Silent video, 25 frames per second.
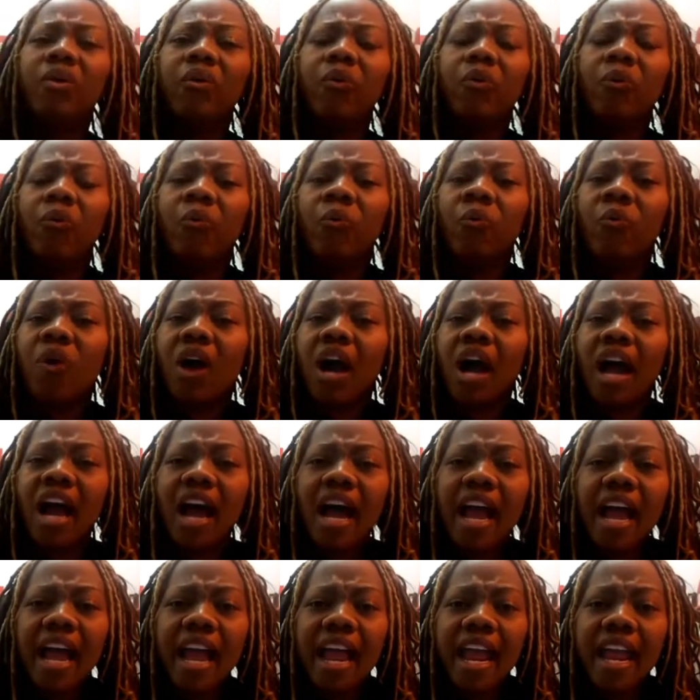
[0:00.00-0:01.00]

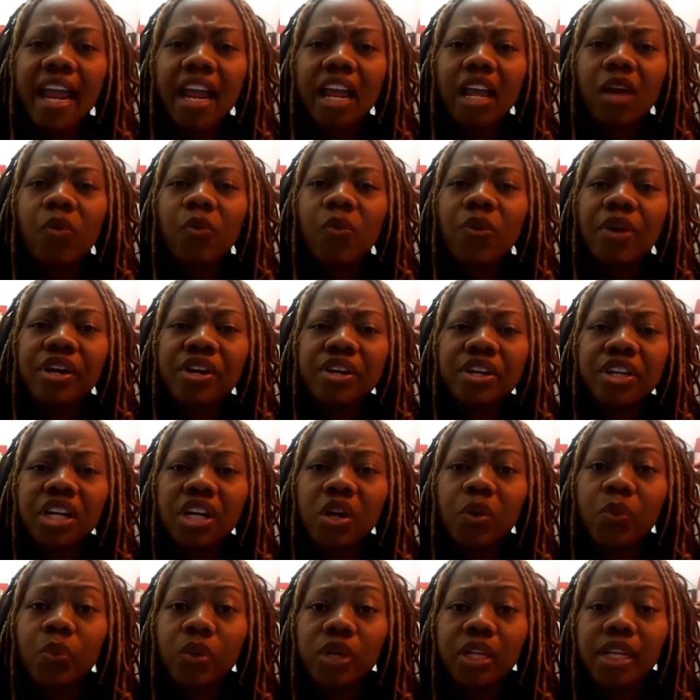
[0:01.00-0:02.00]
why? When are you
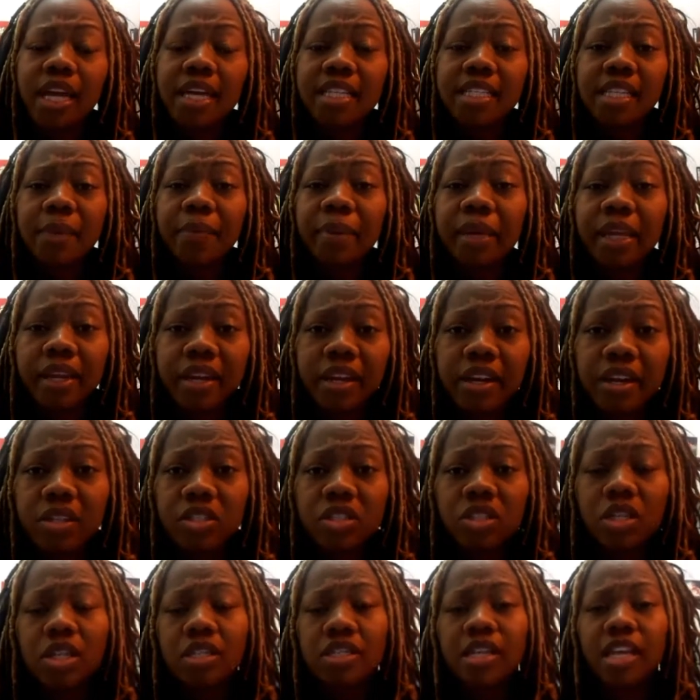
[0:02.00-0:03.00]
going to realize I'm here and
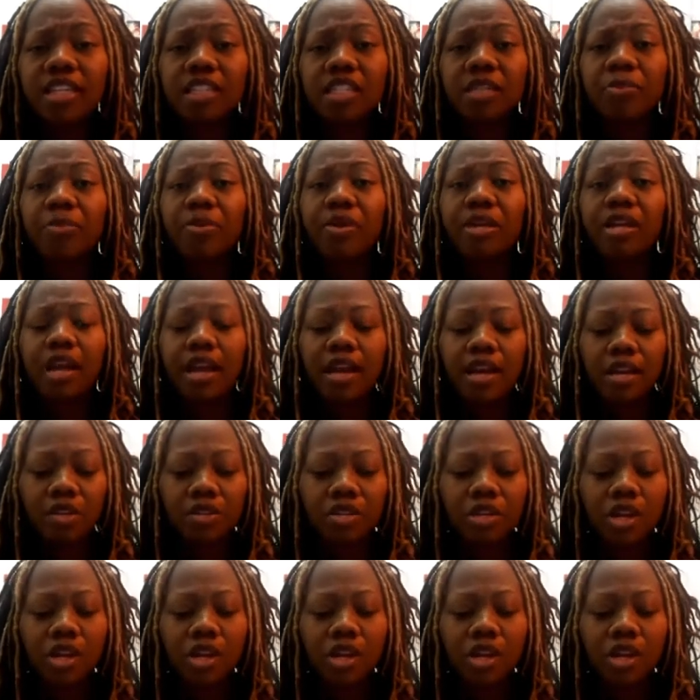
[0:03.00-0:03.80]
start taking some prenatal?